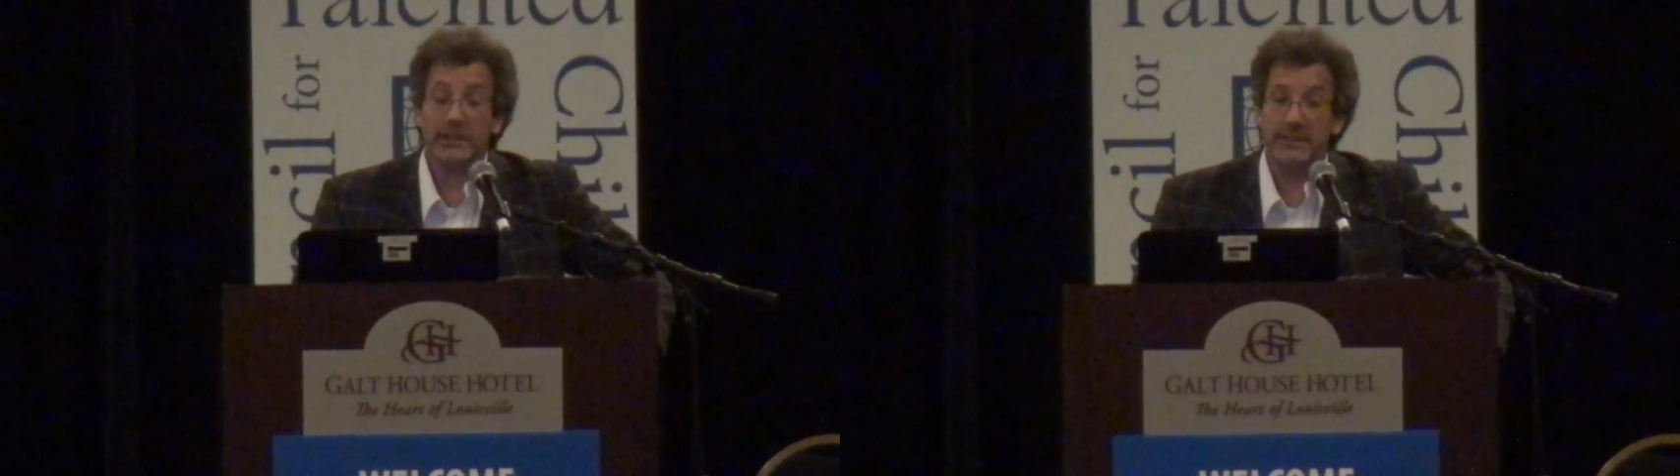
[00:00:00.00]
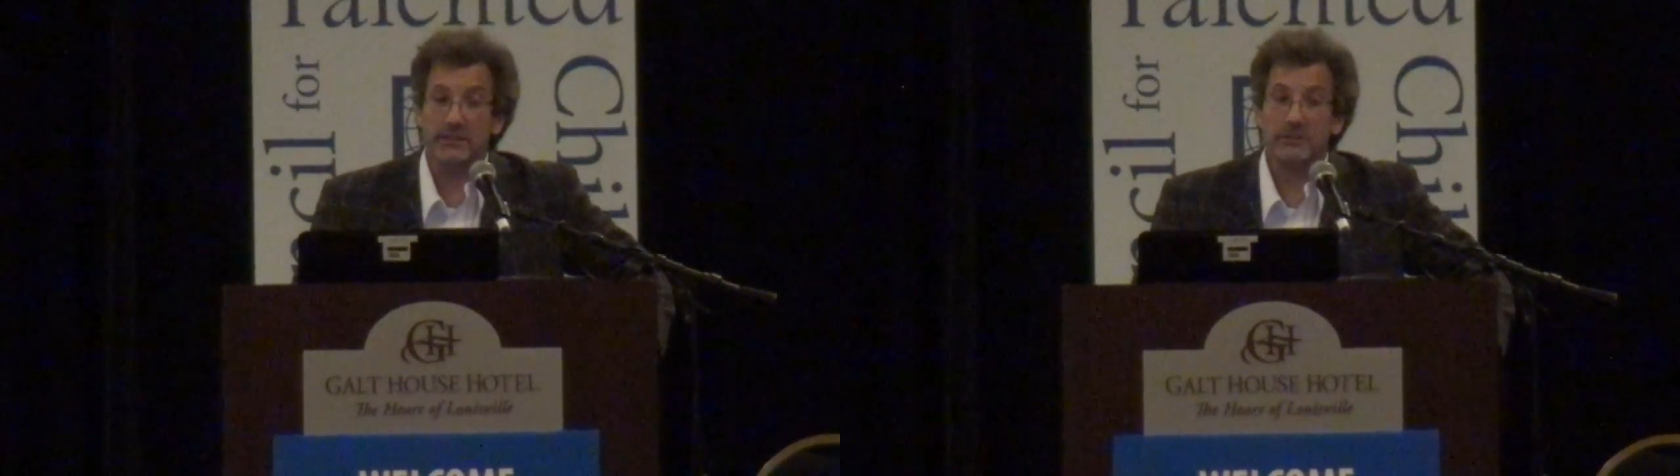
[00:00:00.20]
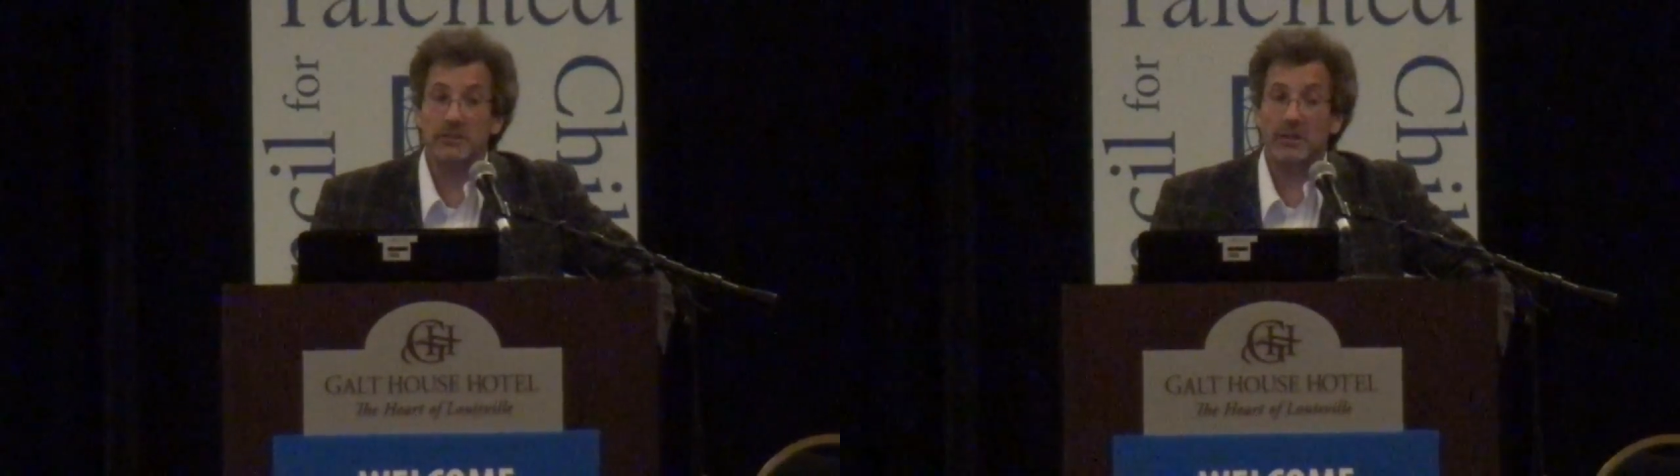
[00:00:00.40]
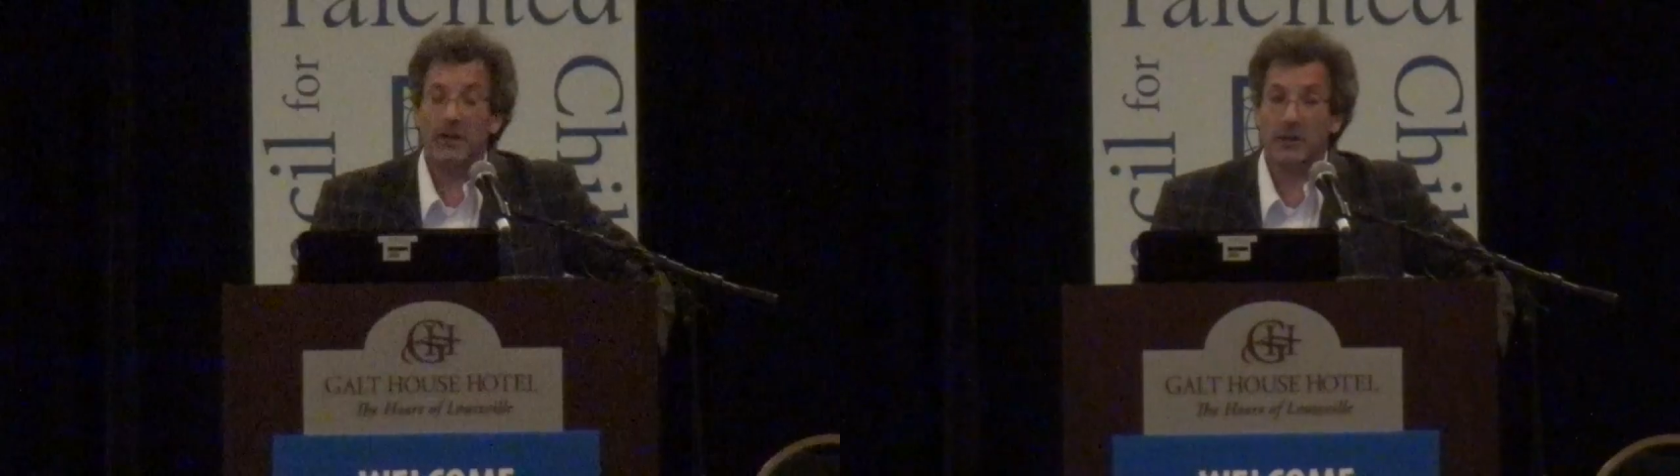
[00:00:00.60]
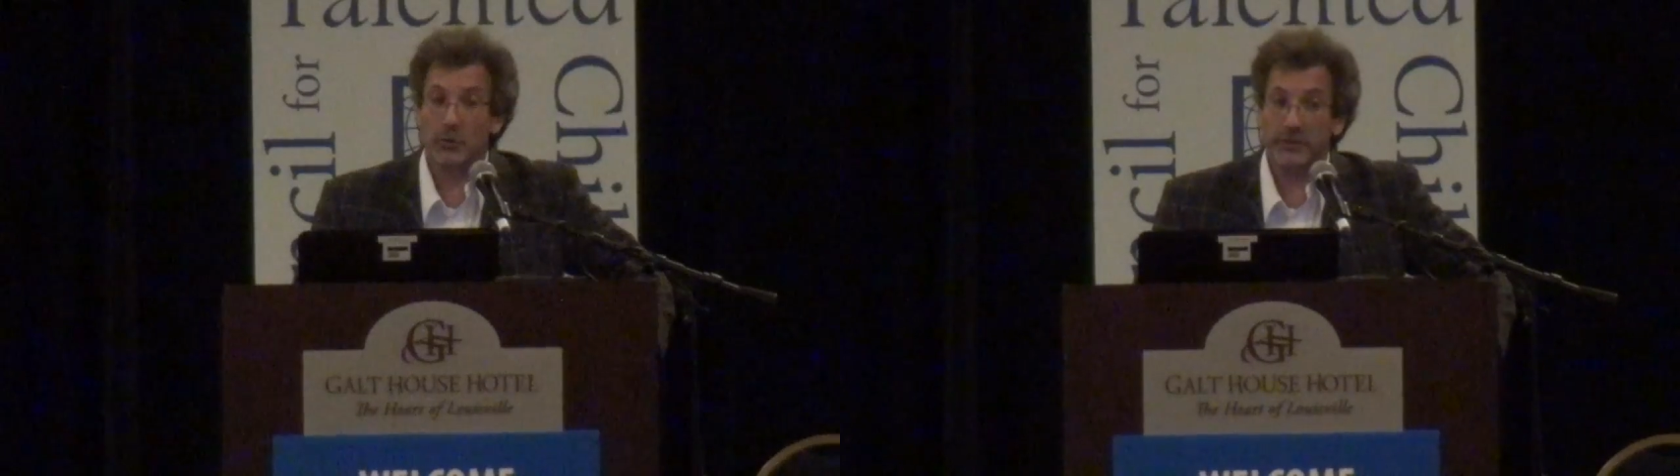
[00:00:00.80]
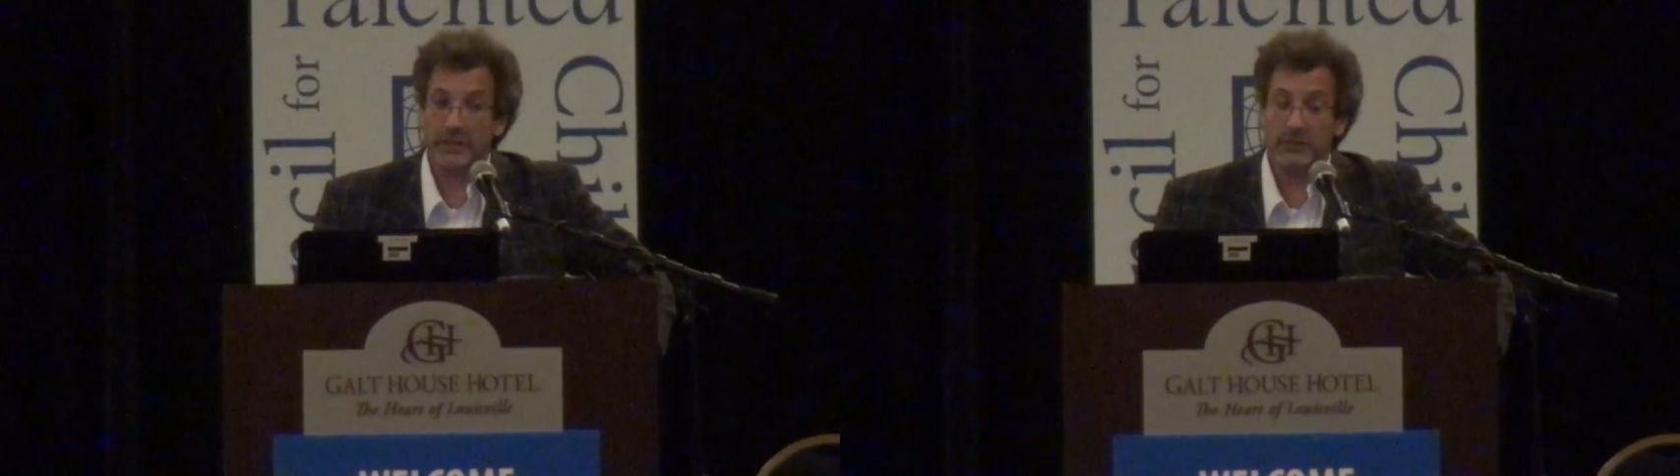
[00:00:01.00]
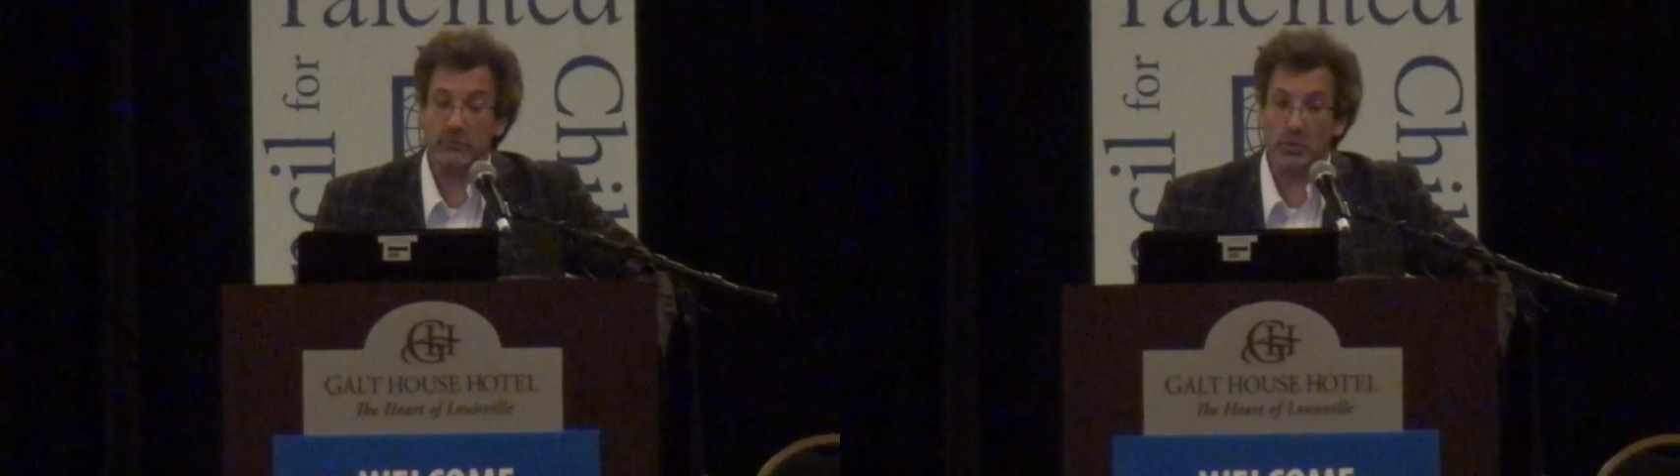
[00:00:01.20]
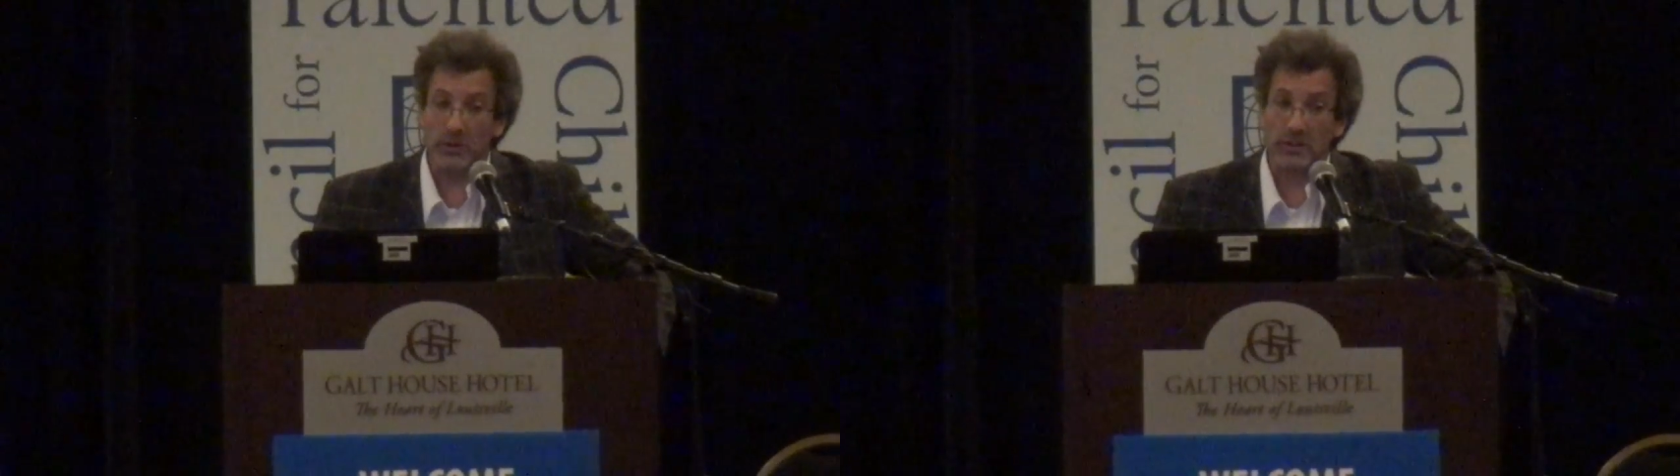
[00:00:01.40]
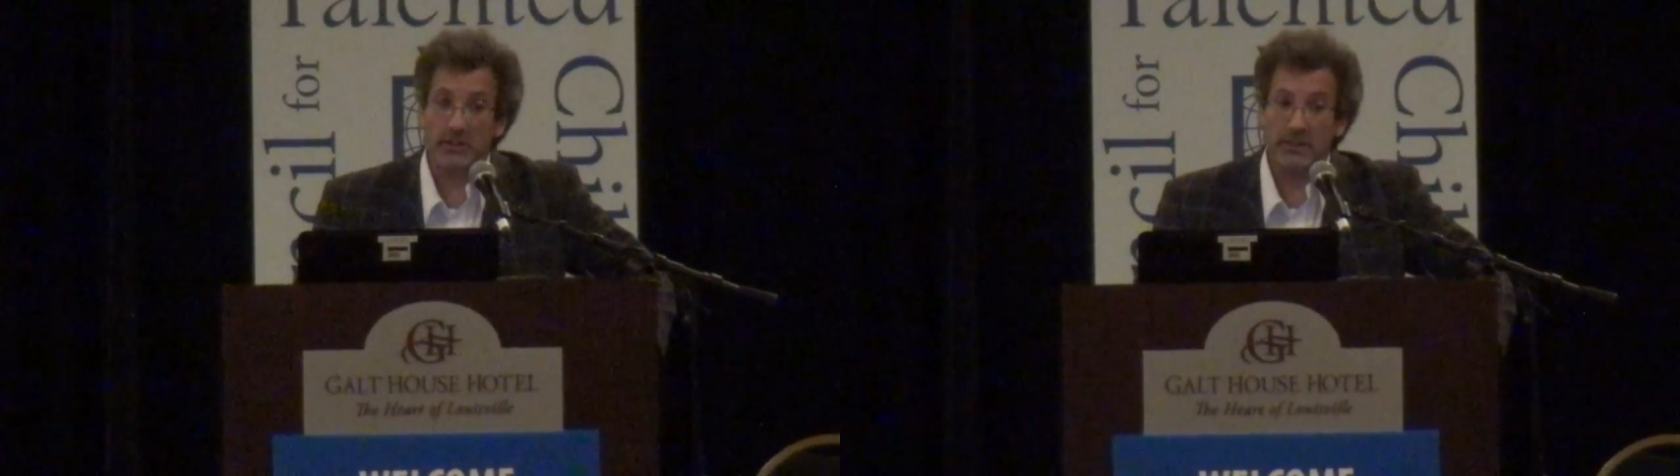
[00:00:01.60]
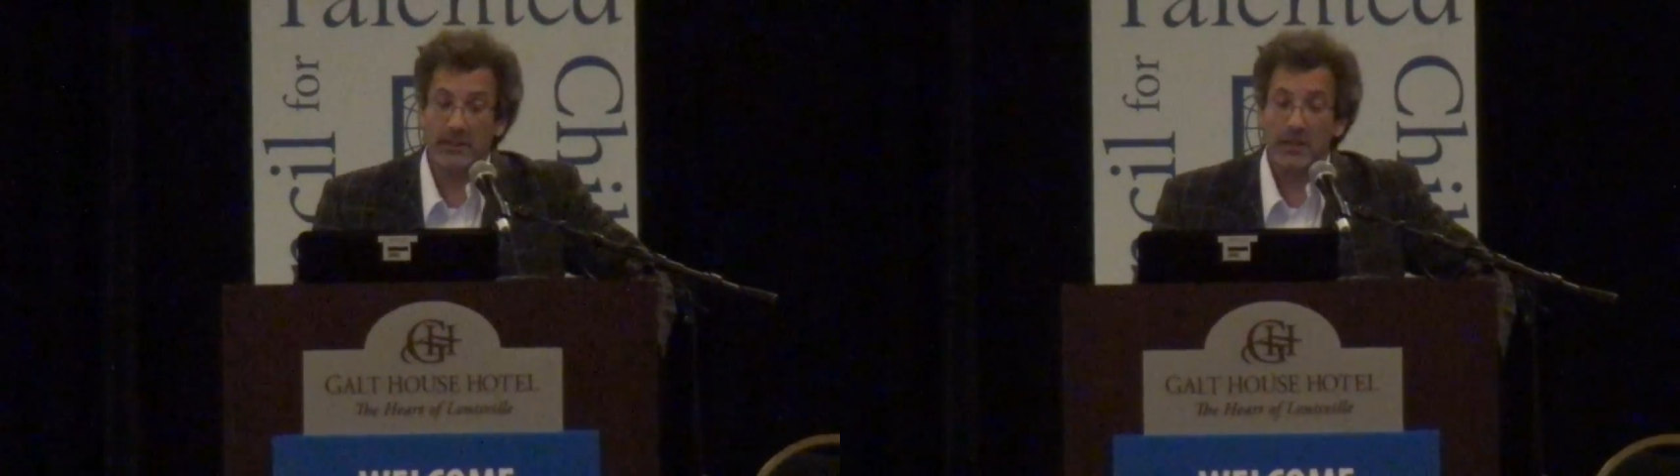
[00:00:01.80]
is a creative work.